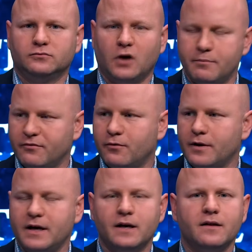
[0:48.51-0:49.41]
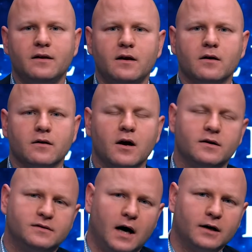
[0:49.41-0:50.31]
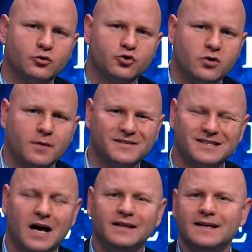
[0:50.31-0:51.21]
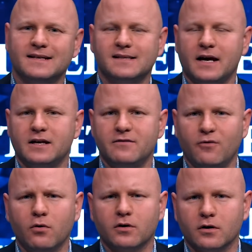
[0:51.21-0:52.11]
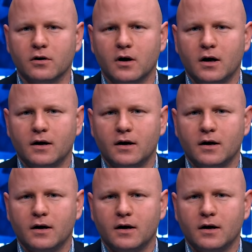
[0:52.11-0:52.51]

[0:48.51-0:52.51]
right before the end of the year, Donald Trump signed an executive order